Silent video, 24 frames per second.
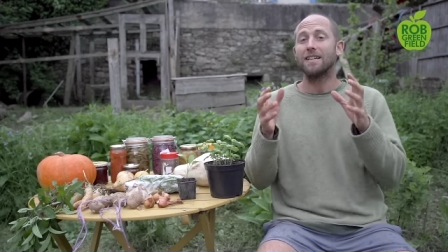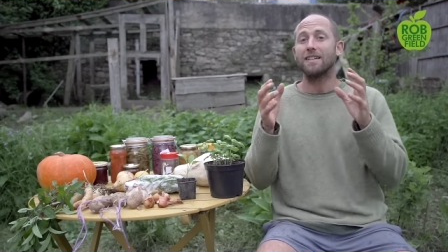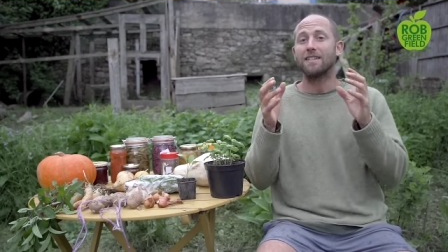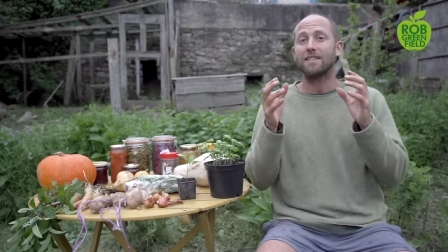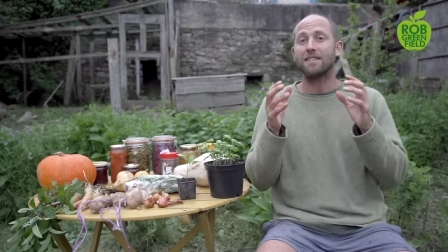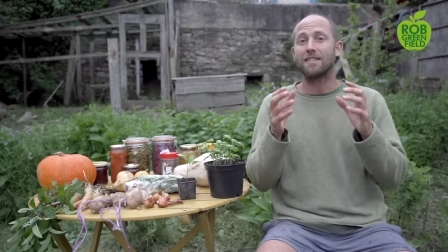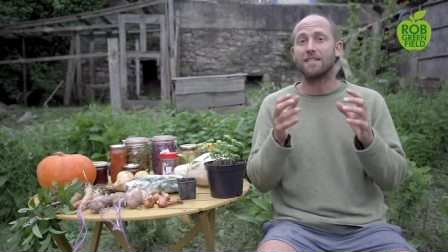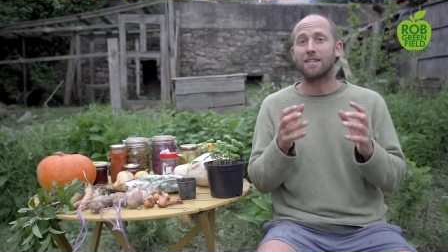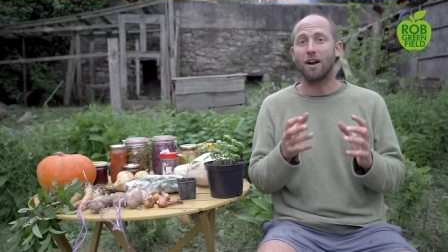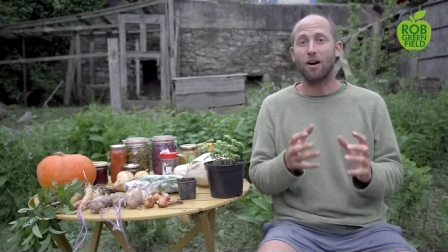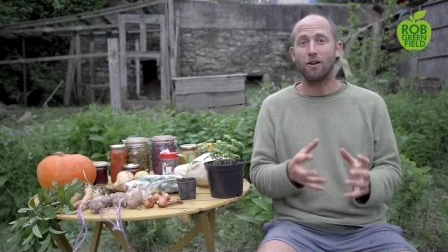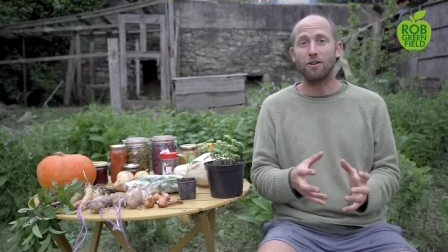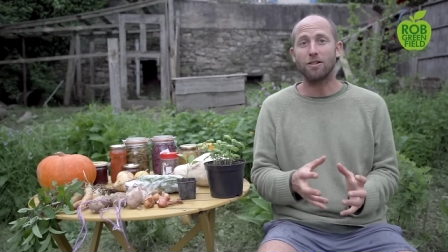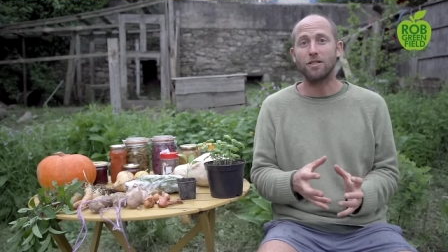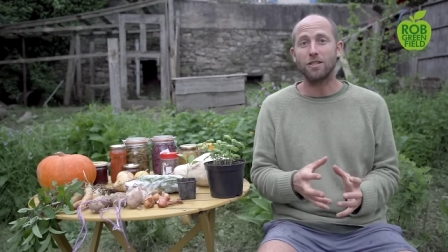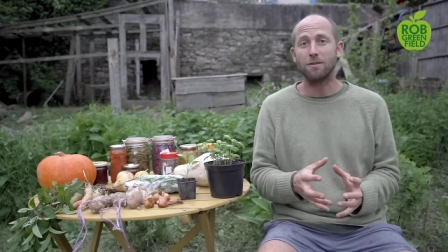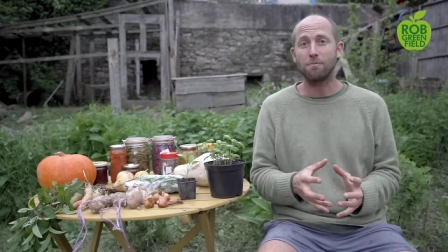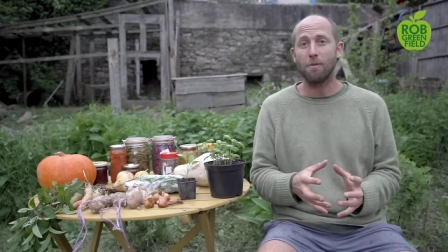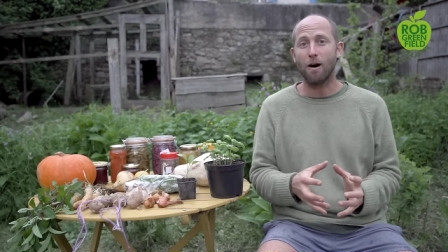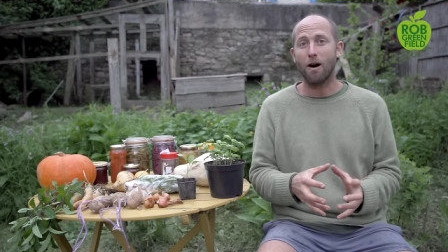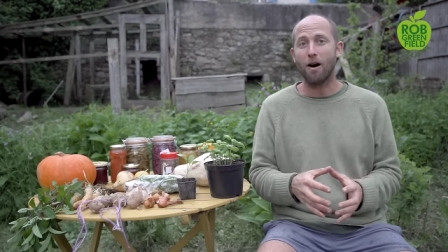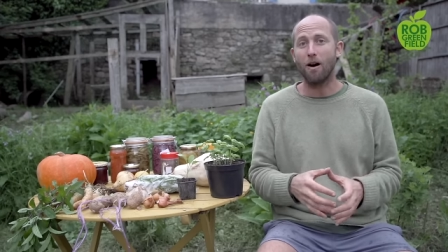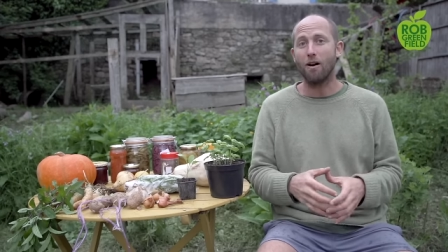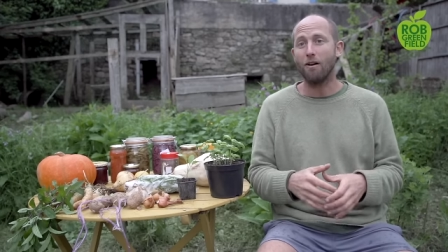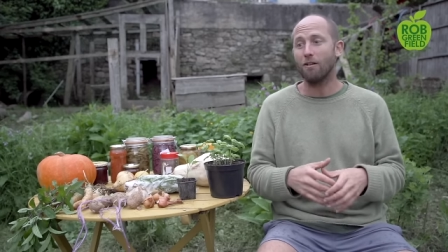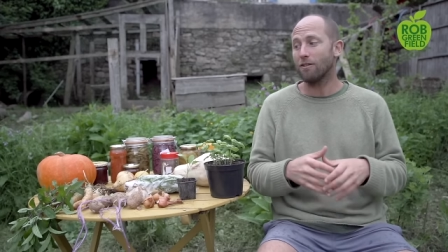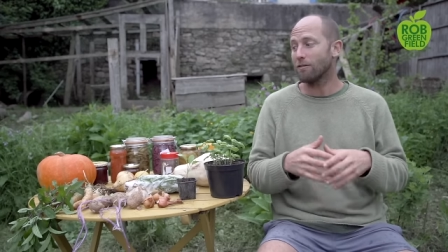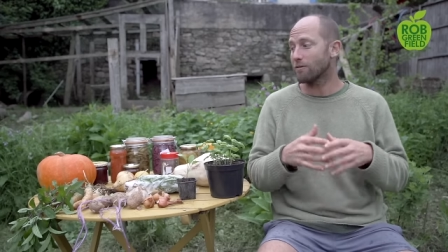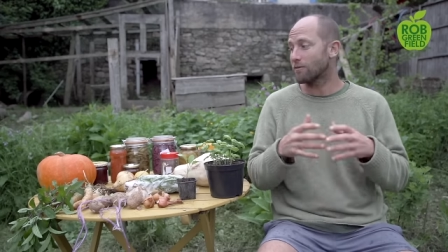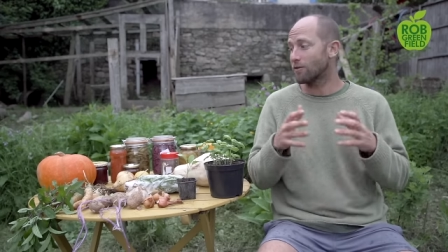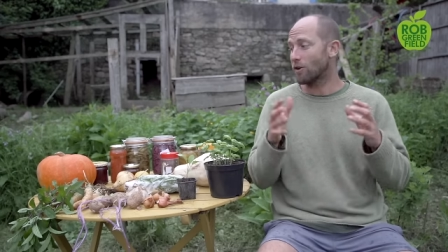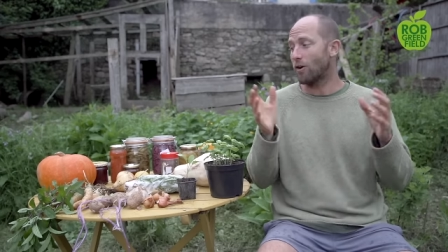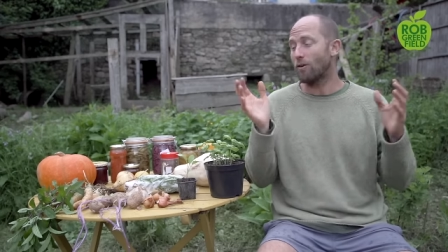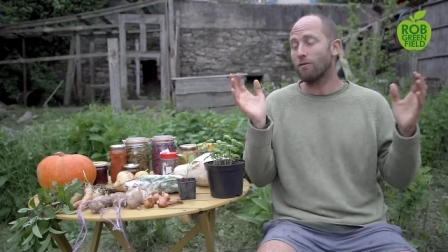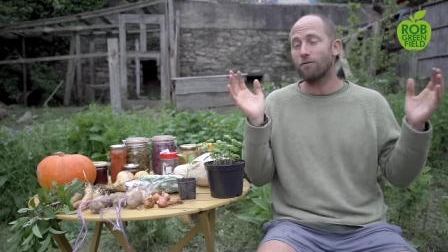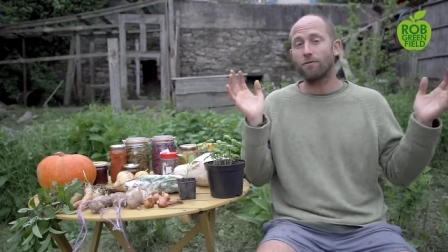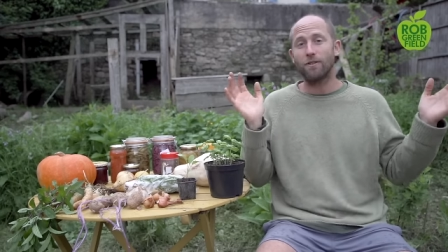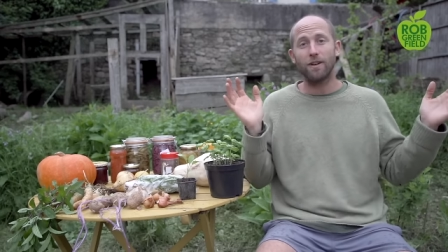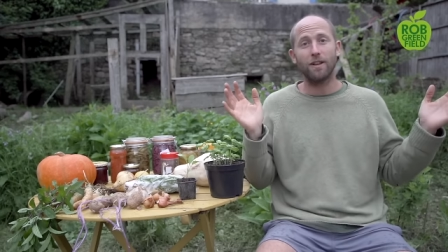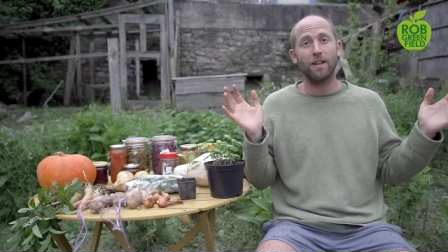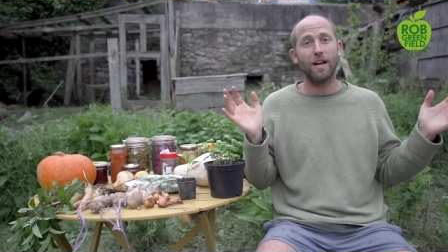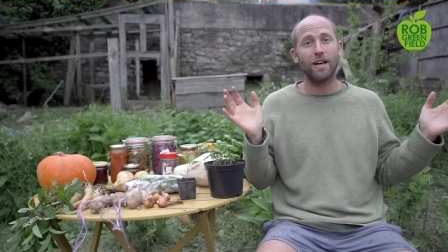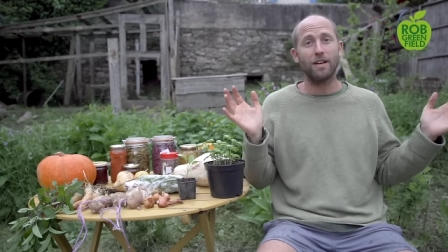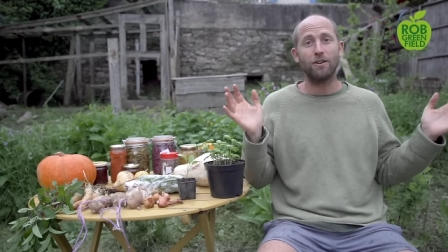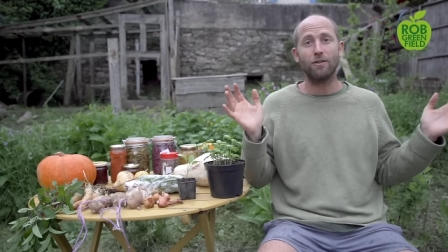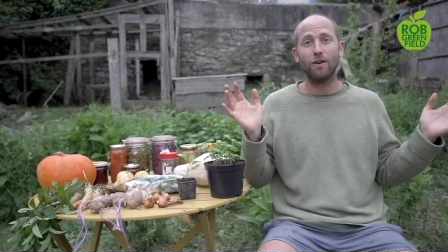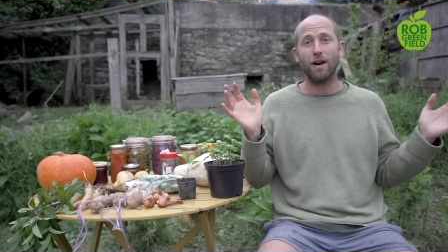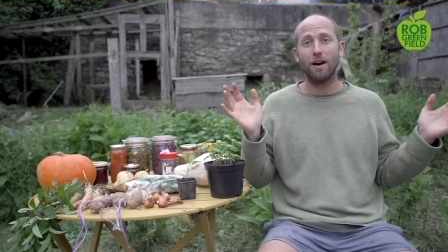Start small. Don't feel
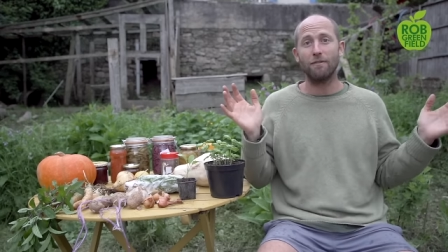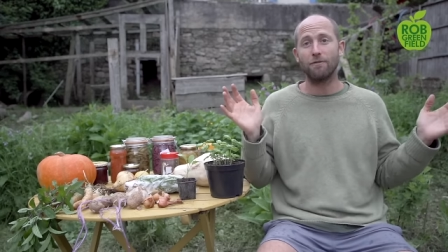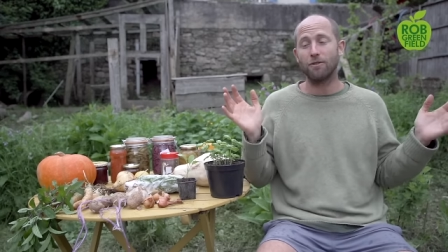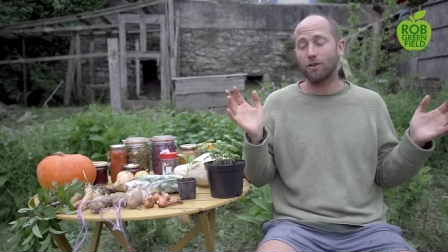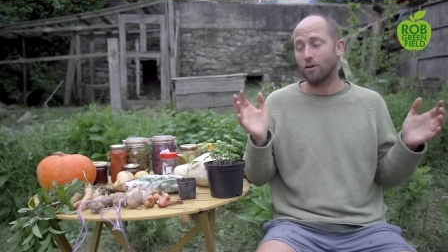like you have